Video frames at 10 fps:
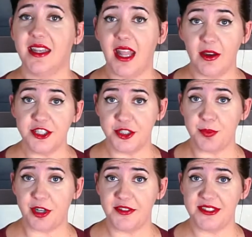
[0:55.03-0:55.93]
Now I
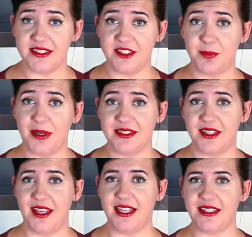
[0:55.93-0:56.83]
should preface this by
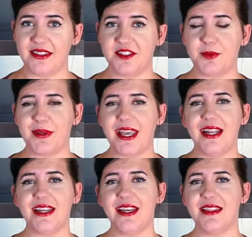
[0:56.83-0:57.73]
saying that the
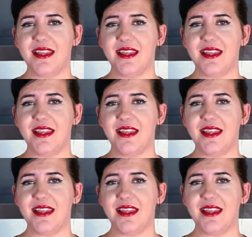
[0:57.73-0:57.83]
spaghetti